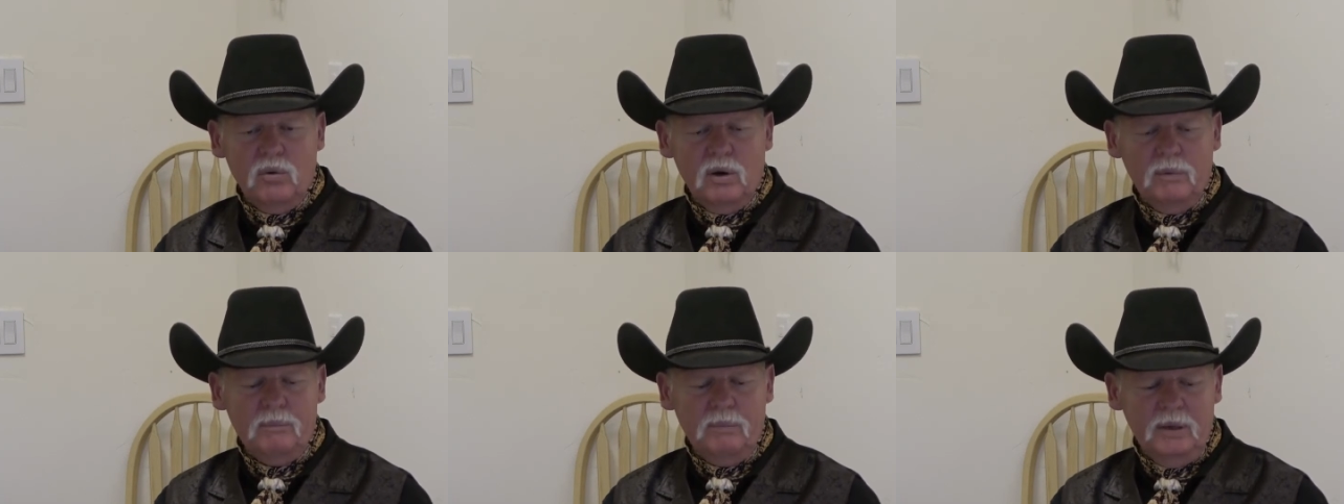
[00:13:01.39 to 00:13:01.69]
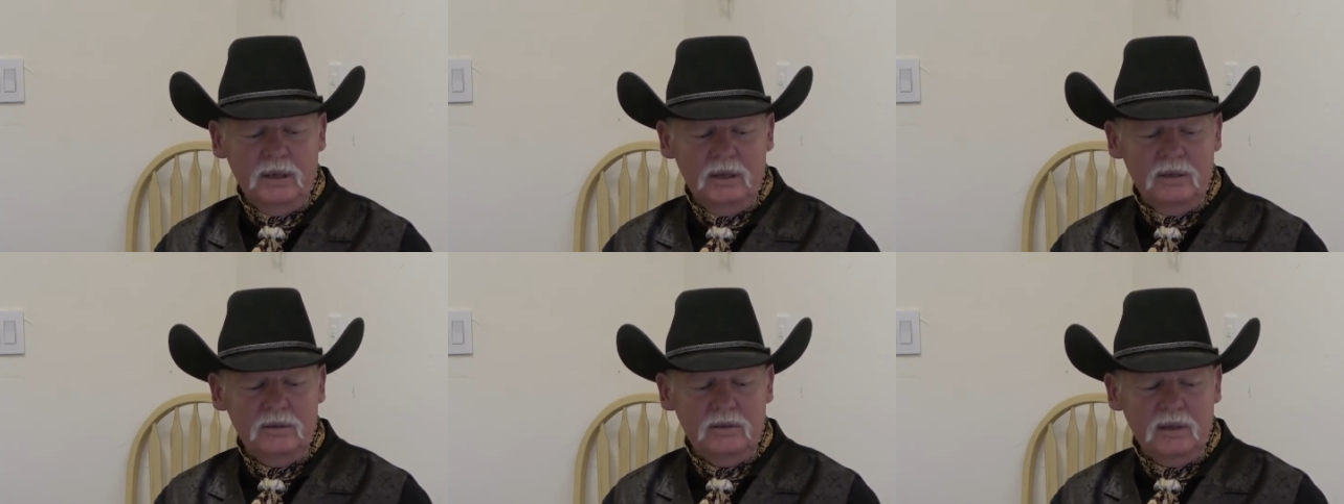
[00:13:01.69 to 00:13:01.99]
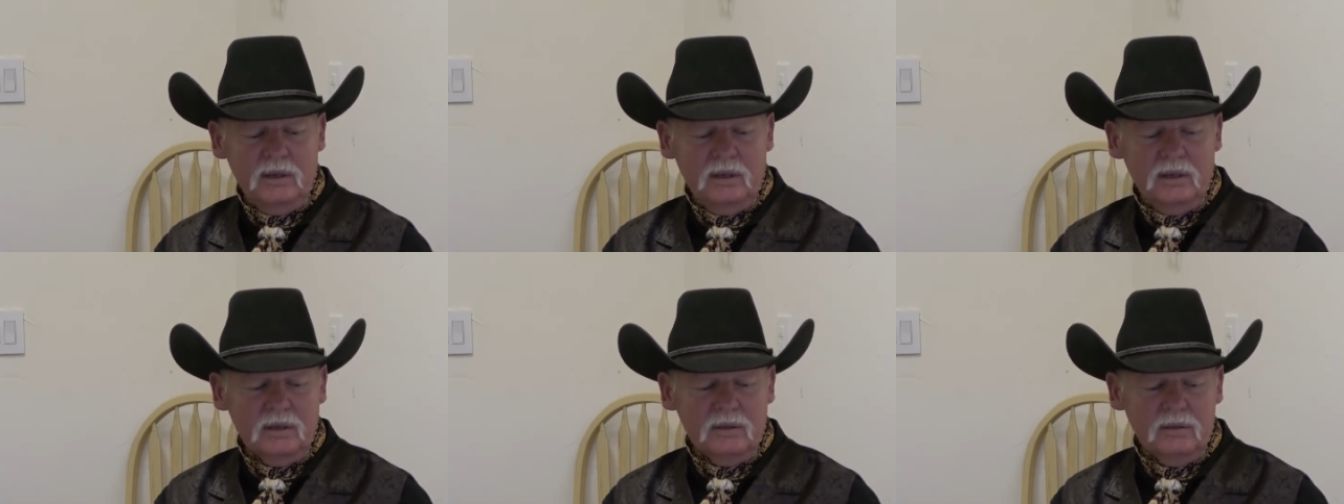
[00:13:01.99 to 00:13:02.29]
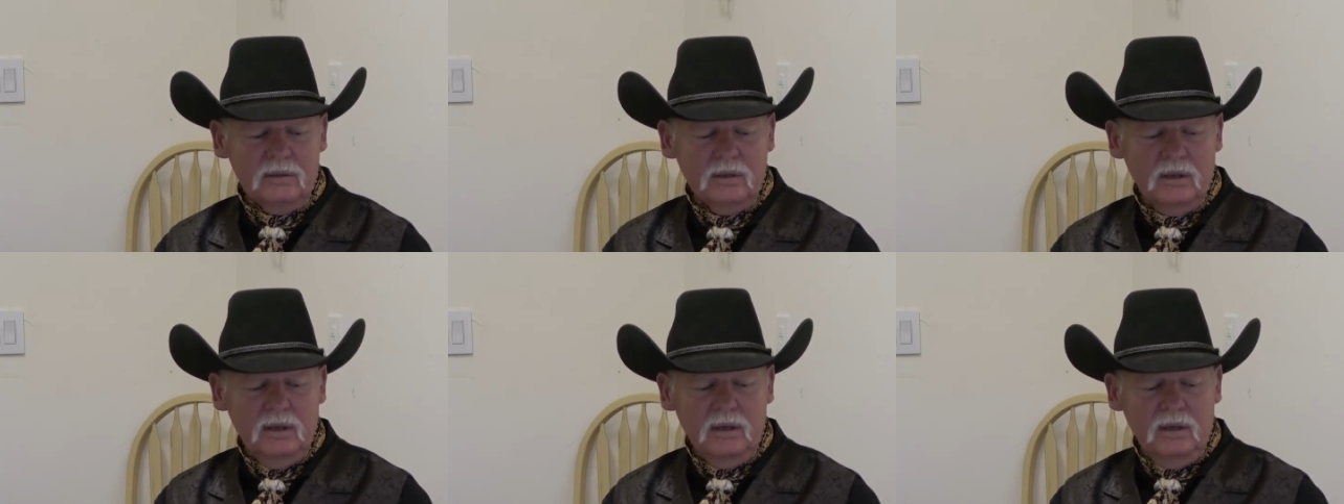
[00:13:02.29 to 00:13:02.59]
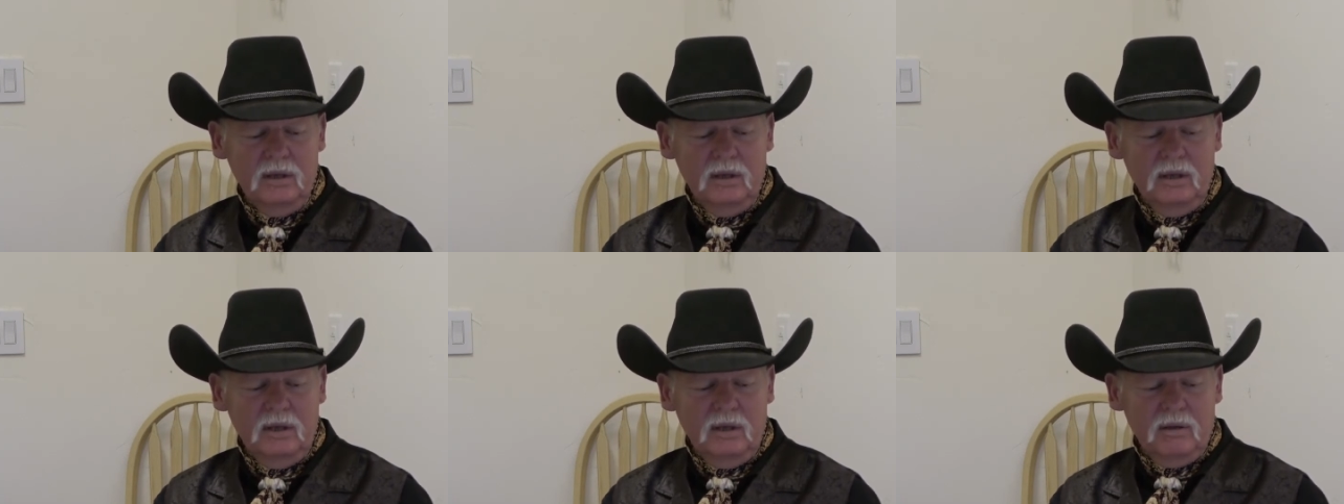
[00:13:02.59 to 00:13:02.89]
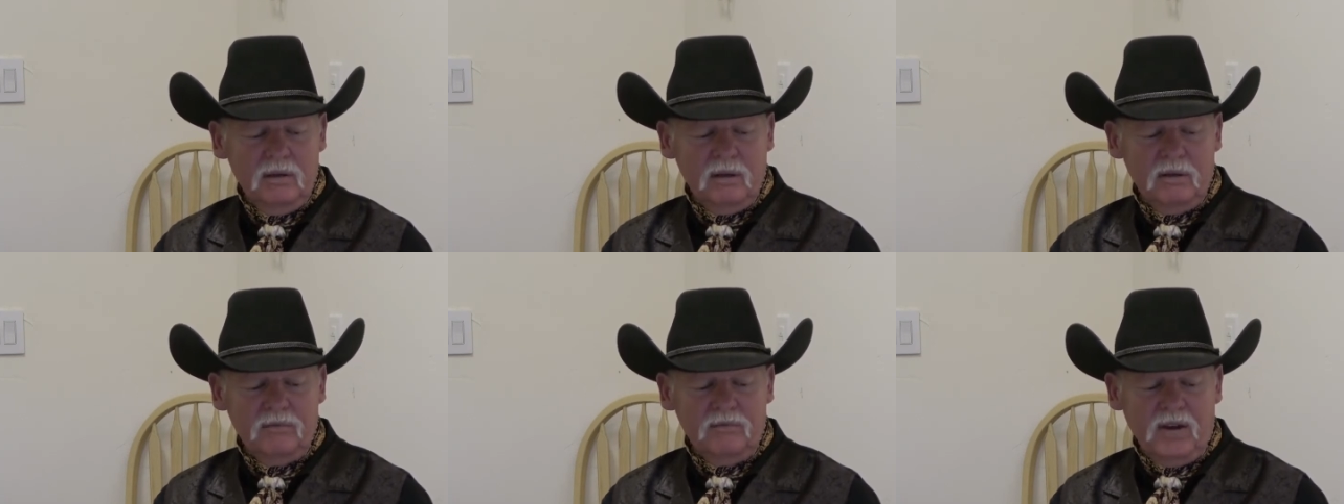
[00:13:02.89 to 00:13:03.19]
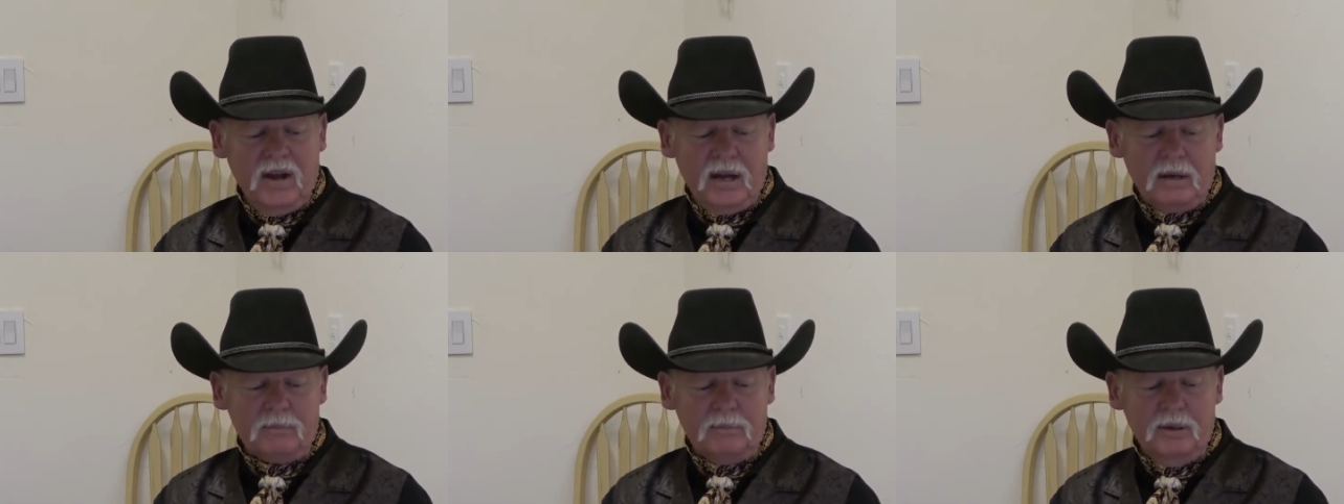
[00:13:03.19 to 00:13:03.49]
what peace is. In
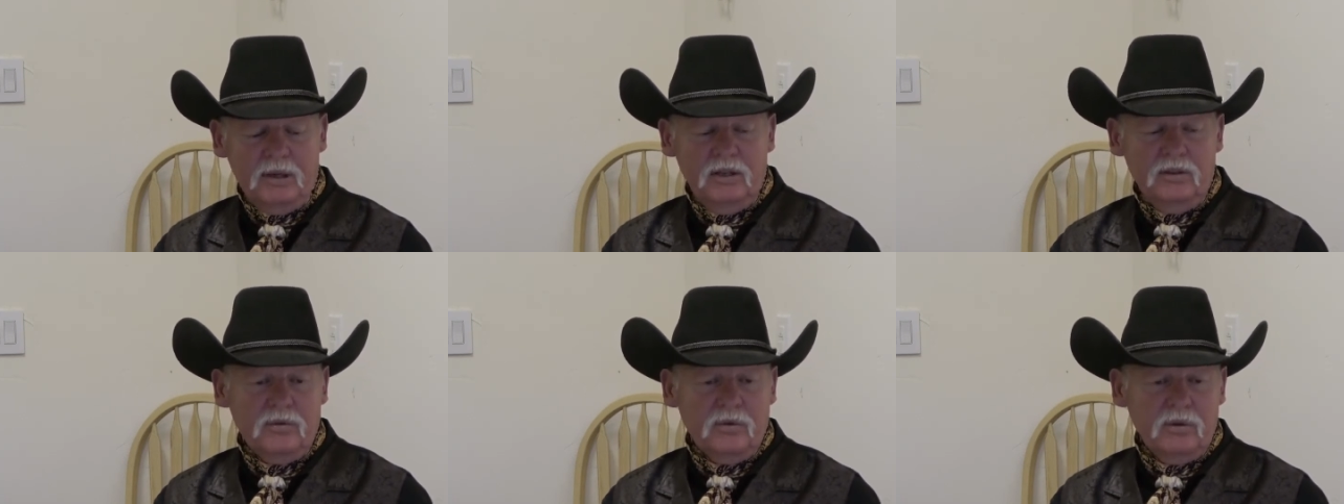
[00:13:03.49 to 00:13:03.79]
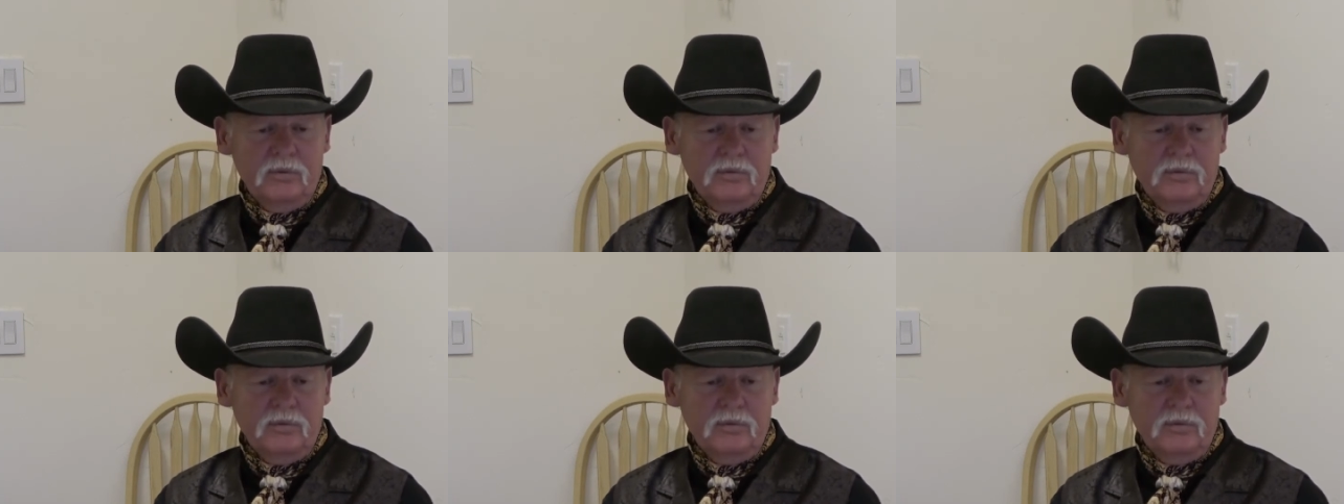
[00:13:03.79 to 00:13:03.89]
fact, peace